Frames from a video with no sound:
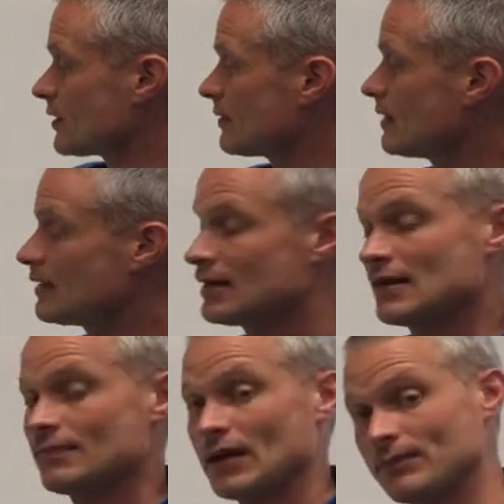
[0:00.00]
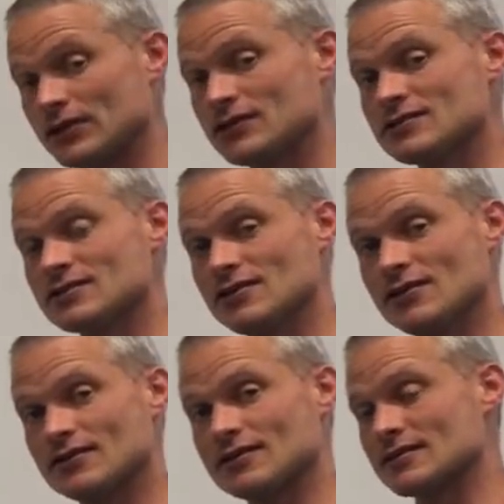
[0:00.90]
it. But because
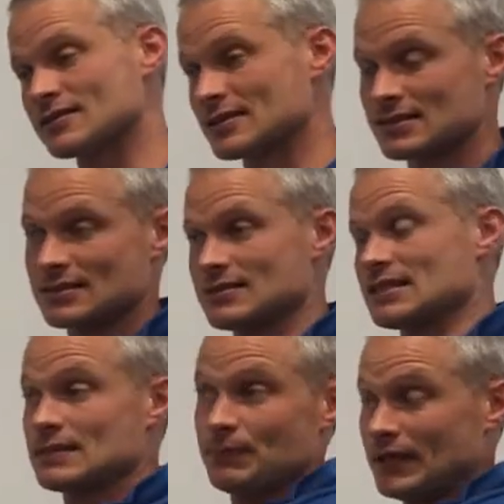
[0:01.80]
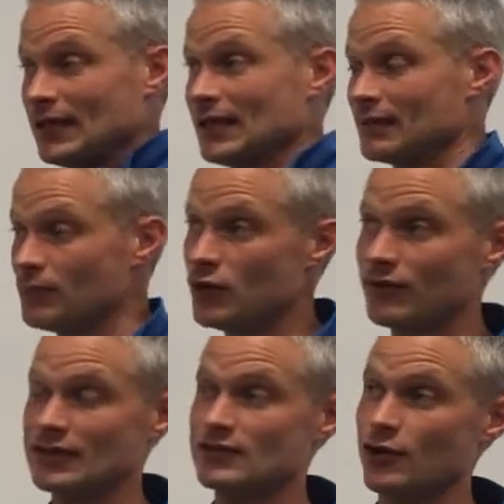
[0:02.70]
the Earth is spinning and
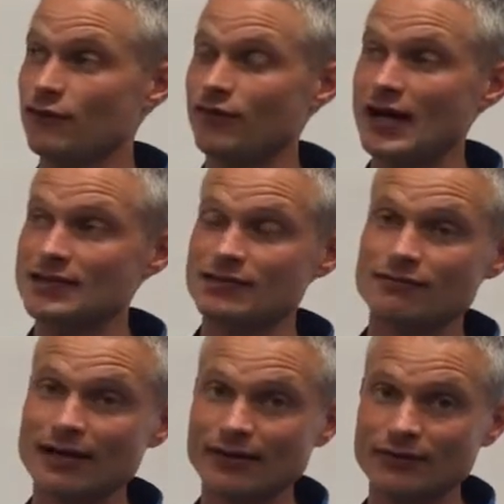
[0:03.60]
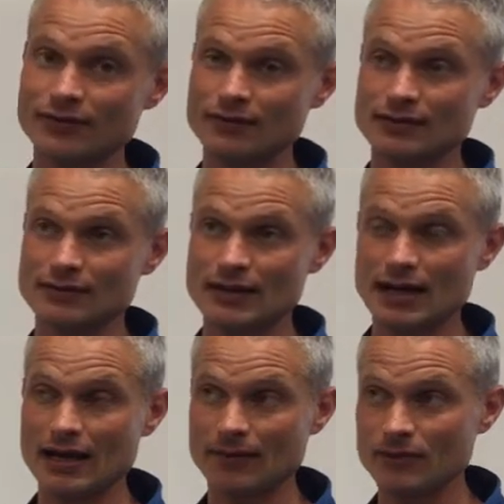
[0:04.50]
moving so fast around
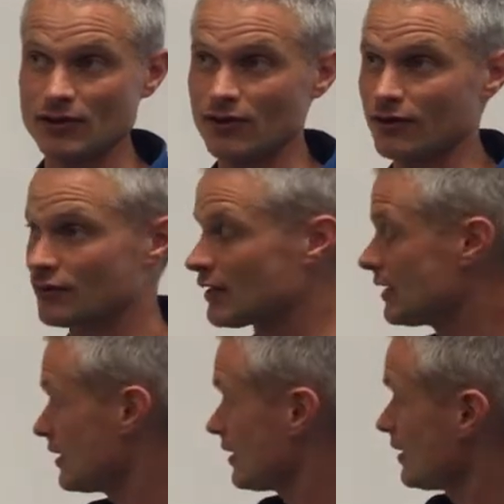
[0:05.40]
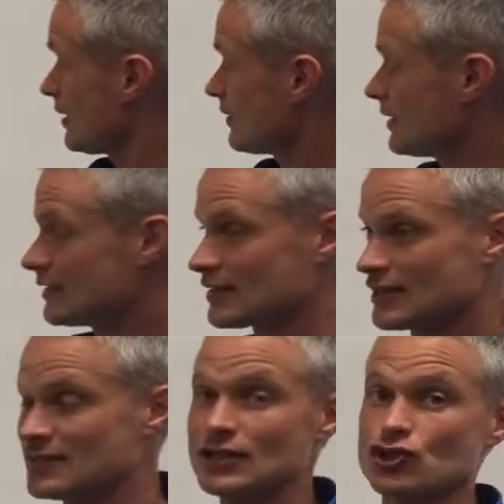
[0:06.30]
the Earth, there's a
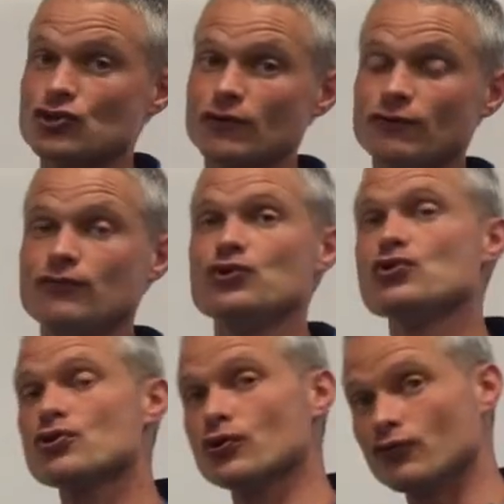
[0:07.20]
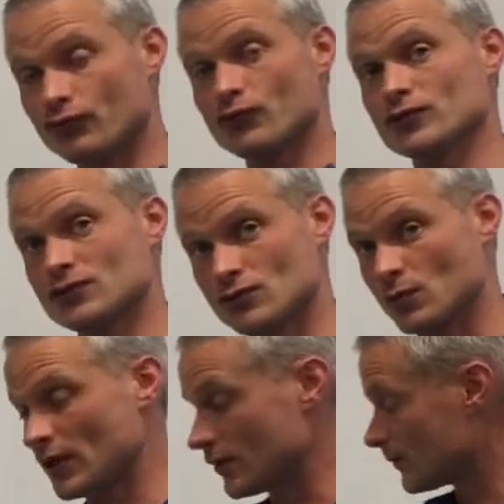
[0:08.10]
centrifugal force as
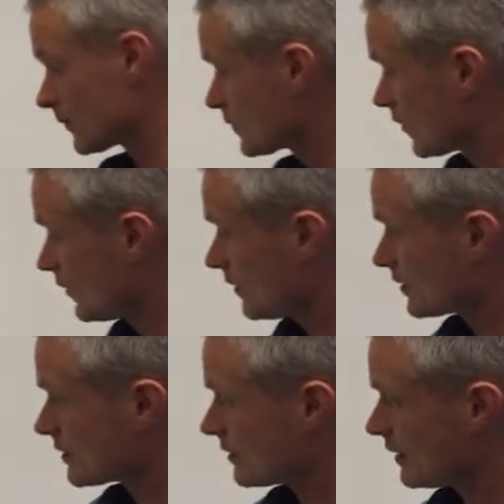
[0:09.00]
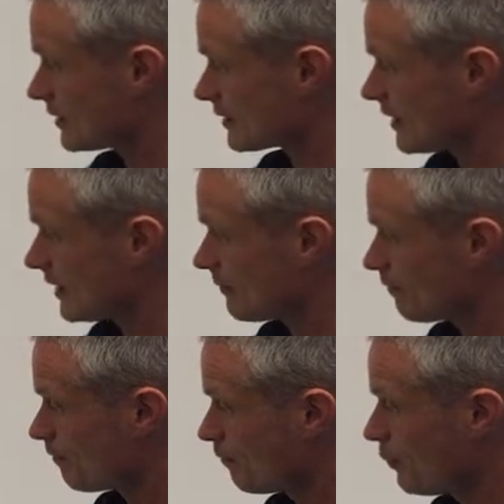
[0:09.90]
well. So it's
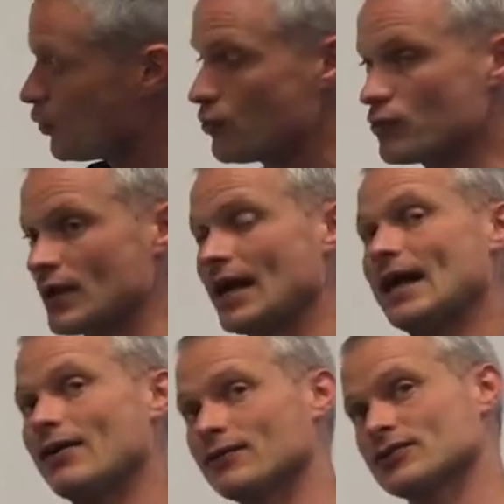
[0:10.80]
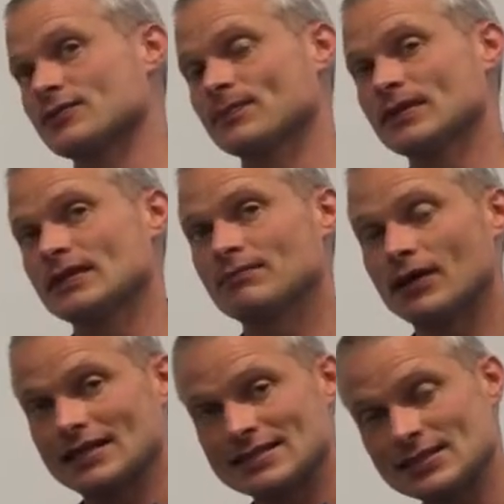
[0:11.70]
getting pulled out
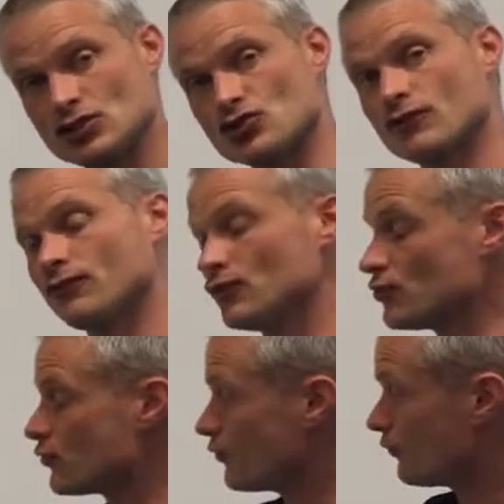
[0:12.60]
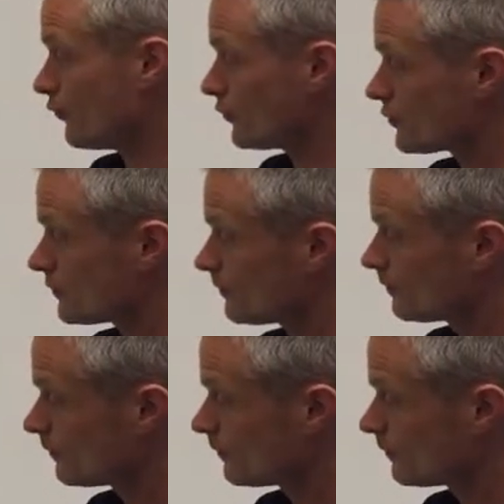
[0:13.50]
by a centrifugal force,